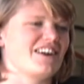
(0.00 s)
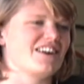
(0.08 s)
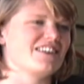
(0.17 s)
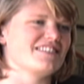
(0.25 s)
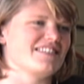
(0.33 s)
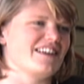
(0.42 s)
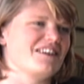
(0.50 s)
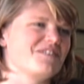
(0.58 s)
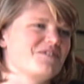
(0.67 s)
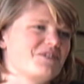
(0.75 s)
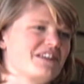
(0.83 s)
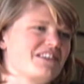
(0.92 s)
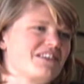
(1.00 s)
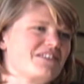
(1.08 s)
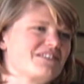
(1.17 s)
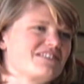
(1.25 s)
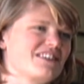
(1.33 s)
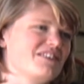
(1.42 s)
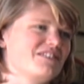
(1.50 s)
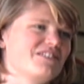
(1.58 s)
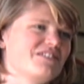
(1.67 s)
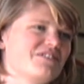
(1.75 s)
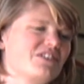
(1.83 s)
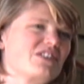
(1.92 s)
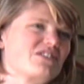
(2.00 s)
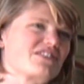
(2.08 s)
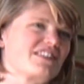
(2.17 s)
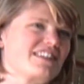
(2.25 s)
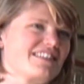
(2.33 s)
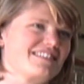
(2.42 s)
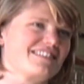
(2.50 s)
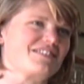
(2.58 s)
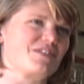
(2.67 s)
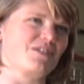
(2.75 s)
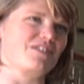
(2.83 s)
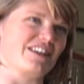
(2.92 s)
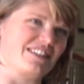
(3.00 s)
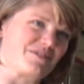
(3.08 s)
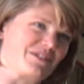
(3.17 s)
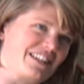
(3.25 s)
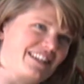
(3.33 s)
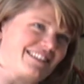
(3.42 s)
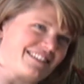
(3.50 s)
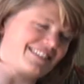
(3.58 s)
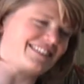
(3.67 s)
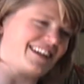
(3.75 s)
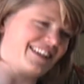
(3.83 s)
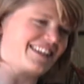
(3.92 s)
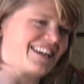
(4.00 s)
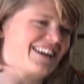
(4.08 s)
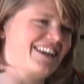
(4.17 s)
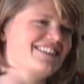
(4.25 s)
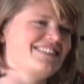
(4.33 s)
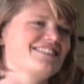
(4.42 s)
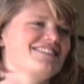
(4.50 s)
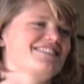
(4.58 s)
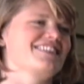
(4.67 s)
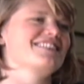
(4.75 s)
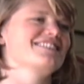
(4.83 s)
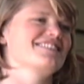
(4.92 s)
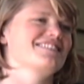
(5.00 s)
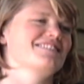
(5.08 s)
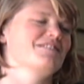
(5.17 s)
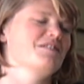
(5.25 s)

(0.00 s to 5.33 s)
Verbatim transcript: cart down with you. So yeah. we usually, two of us will like kind of carry it downstairs.